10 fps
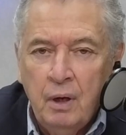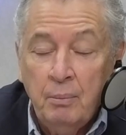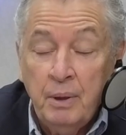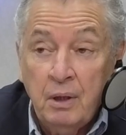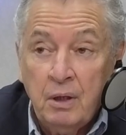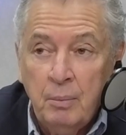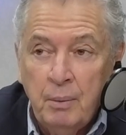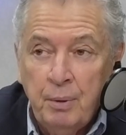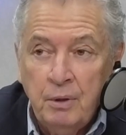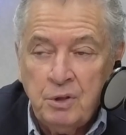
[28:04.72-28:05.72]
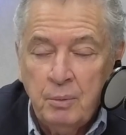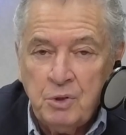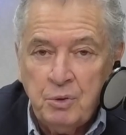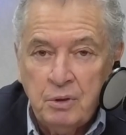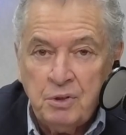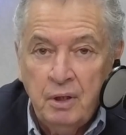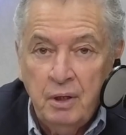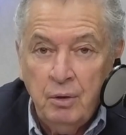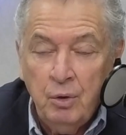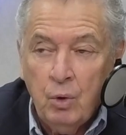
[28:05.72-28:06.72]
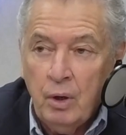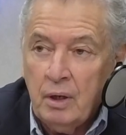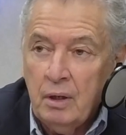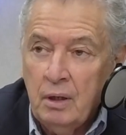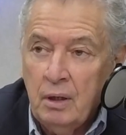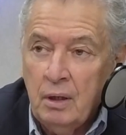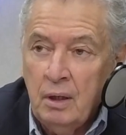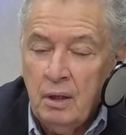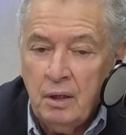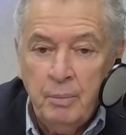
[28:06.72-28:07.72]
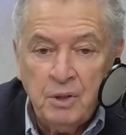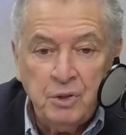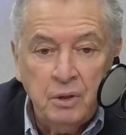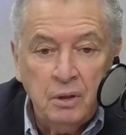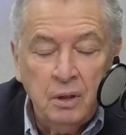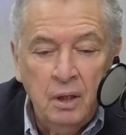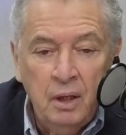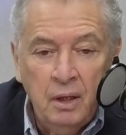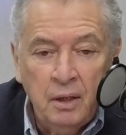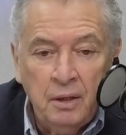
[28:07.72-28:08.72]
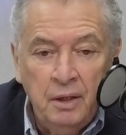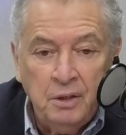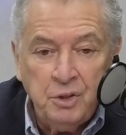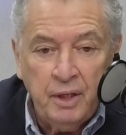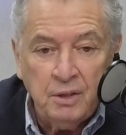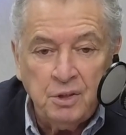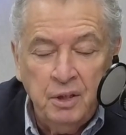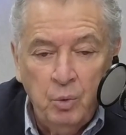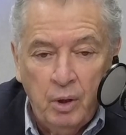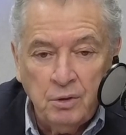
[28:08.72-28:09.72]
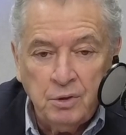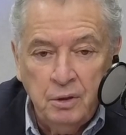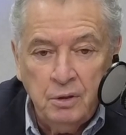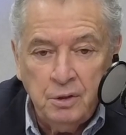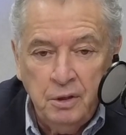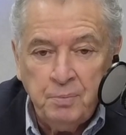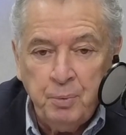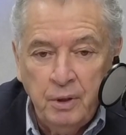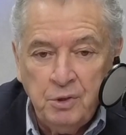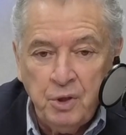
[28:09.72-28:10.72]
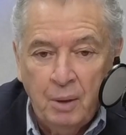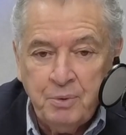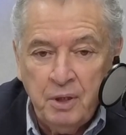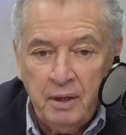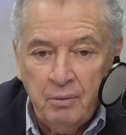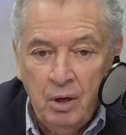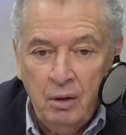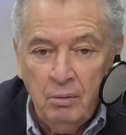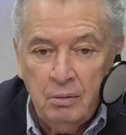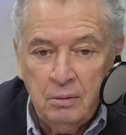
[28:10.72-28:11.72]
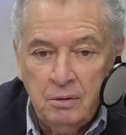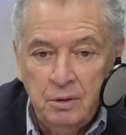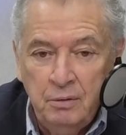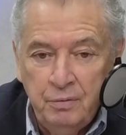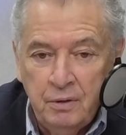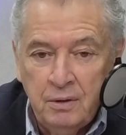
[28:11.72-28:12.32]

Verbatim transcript: I mean, the police commissioner in the city of New York, uh, Commissioner Keechant Sewell. She, she's pretty sharp ticket, right, Chief?